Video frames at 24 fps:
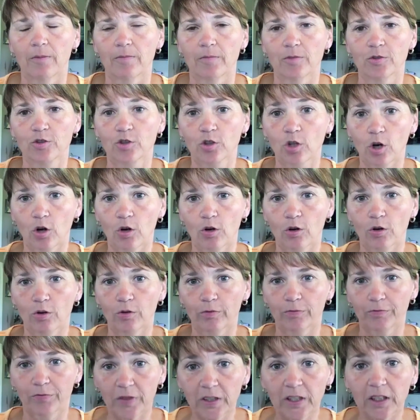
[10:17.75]

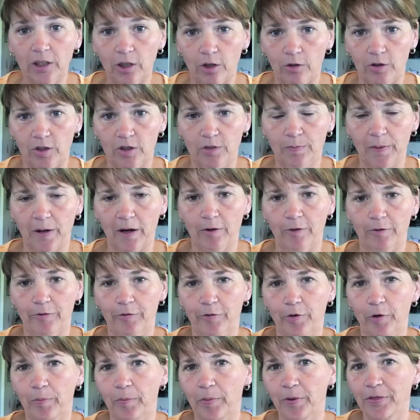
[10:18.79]
So video is
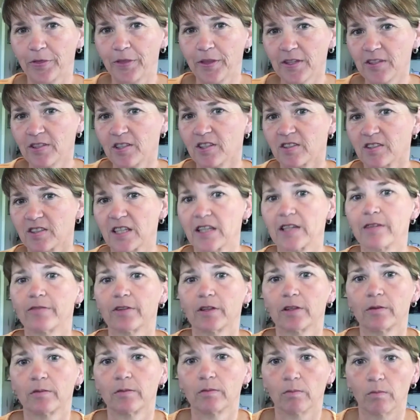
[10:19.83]
powerful, but this is
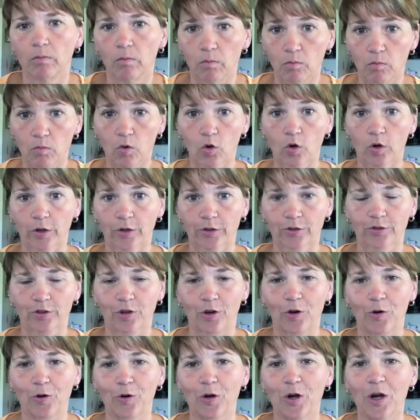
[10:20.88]
even more
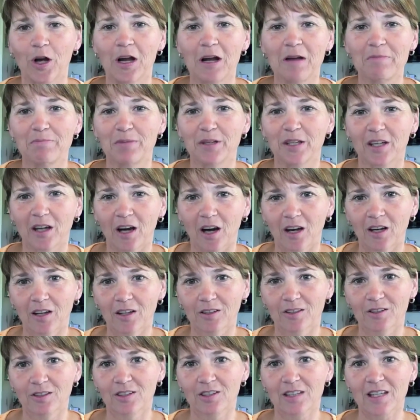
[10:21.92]
so
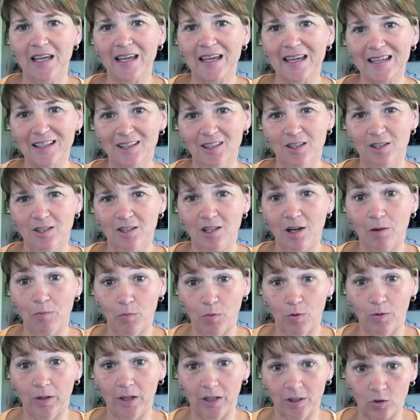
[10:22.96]
because
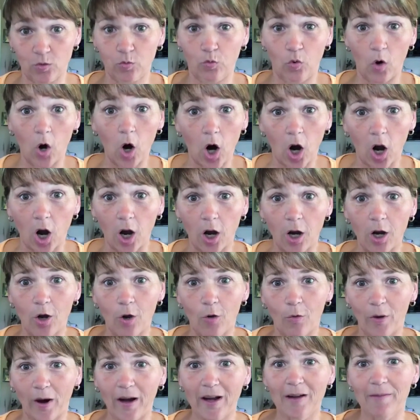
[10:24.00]
it's raw,
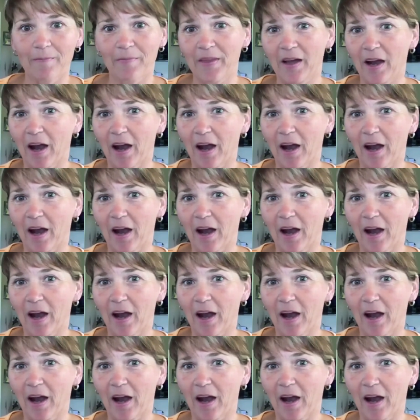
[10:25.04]
right?